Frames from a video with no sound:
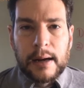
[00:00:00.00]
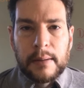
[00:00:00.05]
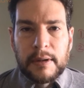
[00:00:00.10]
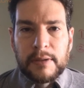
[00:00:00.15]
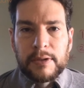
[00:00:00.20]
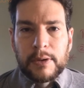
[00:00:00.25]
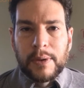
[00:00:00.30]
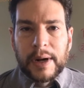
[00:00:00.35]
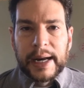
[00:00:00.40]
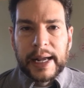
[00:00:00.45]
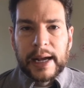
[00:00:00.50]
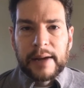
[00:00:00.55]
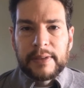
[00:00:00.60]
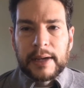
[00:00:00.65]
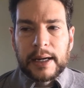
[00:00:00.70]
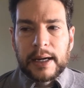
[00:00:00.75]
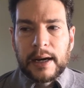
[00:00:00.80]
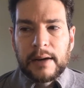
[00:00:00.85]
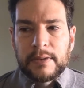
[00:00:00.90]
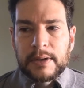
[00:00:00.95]
If you want to have
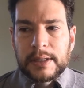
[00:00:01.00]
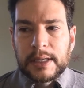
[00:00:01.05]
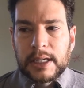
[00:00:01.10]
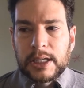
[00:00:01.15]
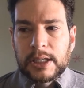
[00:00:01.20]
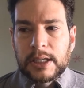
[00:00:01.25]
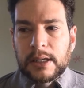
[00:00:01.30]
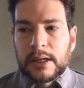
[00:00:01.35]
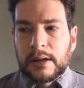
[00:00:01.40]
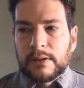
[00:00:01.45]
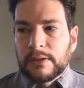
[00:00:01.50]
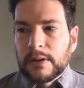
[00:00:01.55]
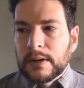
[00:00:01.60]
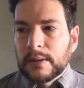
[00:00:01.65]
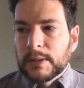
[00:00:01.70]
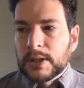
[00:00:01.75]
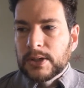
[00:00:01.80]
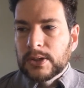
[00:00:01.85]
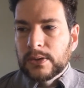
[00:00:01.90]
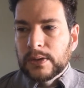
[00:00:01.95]
that conversation, our phone
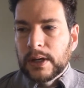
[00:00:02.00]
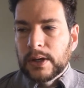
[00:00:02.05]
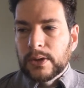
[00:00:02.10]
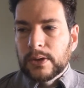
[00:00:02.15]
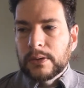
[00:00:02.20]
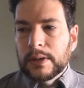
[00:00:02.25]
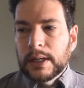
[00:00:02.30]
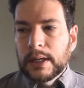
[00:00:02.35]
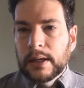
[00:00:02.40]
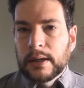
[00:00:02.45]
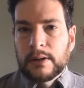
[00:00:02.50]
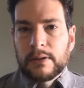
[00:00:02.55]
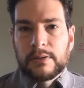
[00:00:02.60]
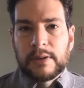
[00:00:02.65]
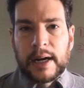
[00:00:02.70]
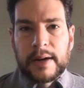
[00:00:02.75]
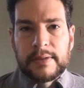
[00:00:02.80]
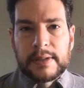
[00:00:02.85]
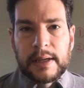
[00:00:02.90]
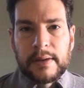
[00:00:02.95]
number is
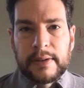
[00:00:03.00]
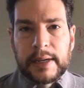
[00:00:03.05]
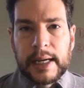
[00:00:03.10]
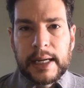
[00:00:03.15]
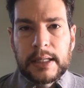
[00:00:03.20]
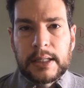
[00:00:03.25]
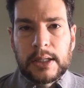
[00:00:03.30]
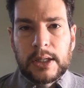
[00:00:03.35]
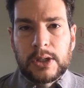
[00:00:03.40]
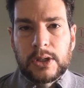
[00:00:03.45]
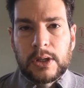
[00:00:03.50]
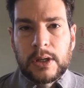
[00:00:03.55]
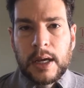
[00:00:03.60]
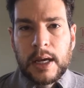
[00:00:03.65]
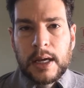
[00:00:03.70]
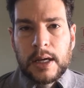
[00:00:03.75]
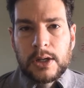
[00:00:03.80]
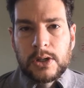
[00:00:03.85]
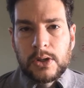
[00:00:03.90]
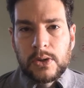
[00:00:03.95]

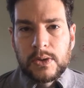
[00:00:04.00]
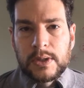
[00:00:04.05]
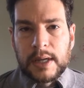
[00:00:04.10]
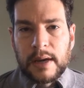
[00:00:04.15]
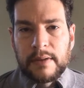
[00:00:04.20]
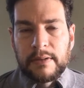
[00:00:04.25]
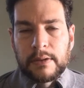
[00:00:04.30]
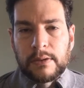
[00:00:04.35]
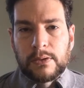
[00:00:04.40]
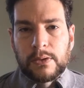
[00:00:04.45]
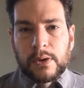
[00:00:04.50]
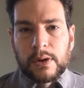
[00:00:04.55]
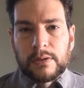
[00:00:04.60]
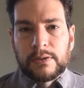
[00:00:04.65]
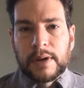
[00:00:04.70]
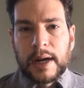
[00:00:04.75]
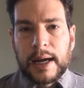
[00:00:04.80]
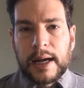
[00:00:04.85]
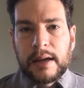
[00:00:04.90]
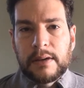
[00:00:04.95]

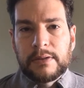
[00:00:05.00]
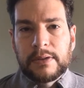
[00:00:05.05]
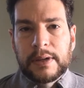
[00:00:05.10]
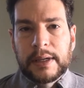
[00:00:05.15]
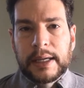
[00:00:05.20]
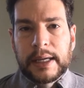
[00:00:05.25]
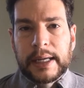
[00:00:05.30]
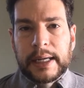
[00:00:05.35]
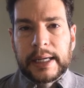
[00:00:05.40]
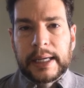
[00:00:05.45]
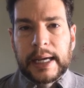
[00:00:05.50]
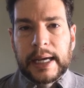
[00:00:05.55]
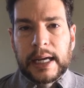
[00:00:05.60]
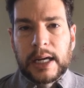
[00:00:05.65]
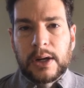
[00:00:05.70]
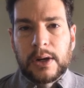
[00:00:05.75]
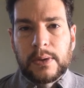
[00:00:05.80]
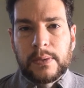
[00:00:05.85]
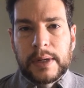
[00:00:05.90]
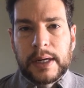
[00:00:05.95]
303-578-2745. And
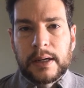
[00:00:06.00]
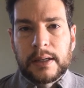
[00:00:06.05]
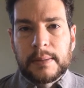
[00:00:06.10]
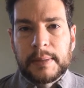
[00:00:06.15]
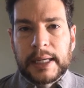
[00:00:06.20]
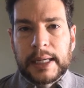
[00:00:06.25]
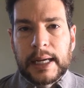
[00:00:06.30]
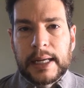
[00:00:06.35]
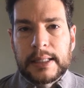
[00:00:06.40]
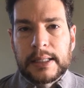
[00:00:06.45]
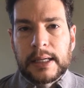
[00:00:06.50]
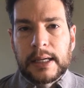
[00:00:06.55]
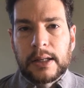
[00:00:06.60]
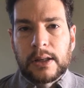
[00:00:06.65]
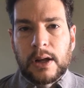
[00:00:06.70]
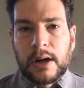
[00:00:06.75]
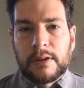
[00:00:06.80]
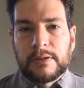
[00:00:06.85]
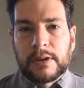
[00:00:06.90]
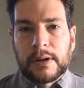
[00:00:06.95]
again, we are the McKenzie
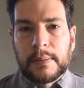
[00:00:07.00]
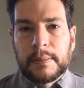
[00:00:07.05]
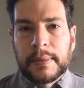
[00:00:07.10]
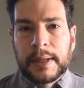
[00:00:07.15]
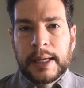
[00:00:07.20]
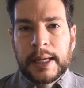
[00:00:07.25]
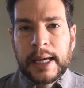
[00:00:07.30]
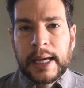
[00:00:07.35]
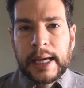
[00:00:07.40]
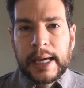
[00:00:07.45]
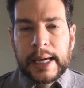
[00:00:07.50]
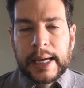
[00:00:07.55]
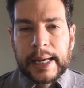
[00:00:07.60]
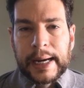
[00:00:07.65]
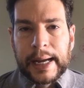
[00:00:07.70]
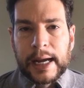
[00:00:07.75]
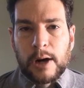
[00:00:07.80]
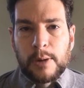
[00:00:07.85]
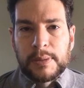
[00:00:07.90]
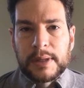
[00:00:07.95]
Law Firm.
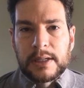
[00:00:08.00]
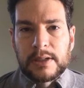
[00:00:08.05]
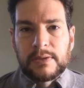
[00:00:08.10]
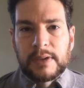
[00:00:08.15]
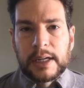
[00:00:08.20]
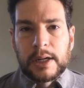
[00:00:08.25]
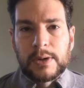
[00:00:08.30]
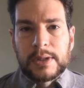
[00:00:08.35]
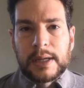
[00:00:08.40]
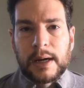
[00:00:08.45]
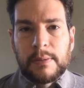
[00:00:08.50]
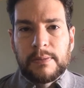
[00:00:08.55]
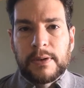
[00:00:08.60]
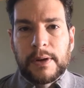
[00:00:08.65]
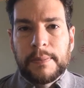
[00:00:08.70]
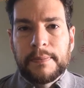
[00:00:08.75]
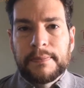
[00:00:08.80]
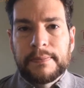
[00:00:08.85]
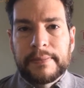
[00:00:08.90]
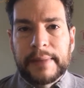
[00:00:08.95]
And I hope this video is
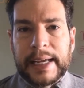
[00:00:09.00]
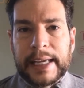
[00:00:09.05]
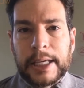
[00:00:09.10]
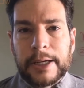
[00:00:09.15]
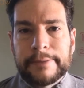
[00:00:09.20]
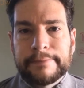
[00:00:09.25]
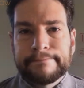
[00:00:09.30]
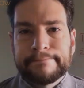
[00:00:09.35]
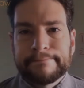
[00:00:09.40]
helpful. Thank you.